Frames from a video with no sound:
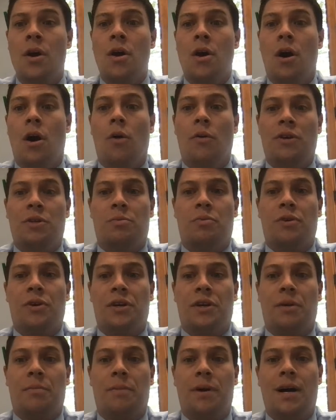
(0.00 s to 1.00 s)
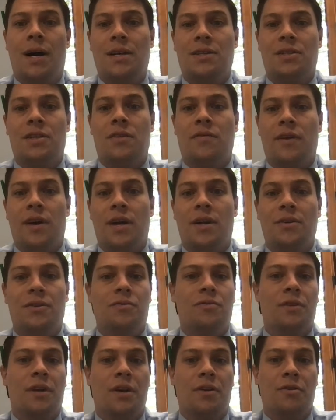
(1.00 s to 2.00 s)
always bringing a positive
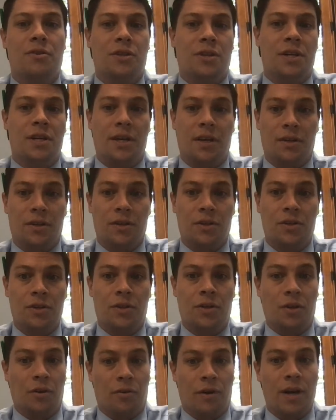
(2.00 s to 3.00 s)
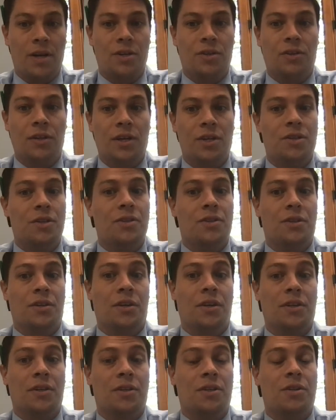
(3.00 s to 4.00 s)
attitude and energy to English. Congratulations and
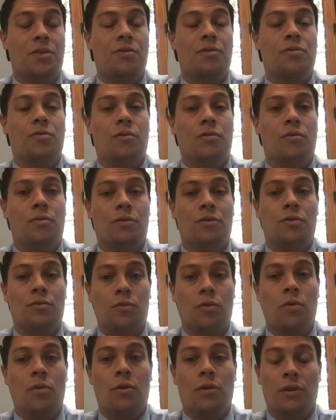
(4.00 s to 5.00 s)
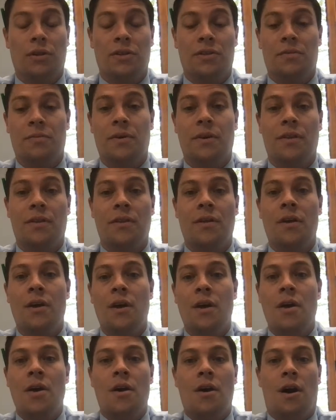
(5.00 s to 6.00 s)
continue to roar, Elizabeth.
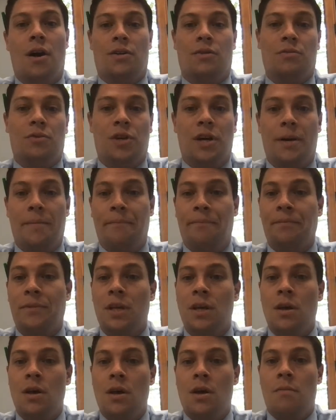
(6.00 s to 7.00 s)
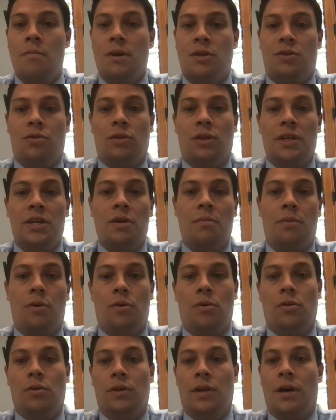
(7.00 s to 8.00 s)
Awesome job. Mr.
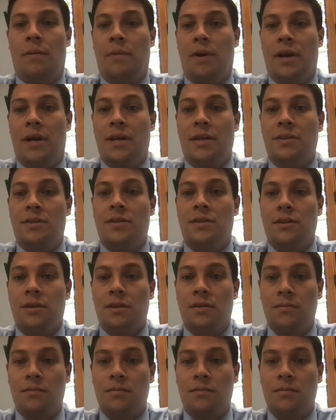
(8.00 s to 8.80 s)
Leopold nominates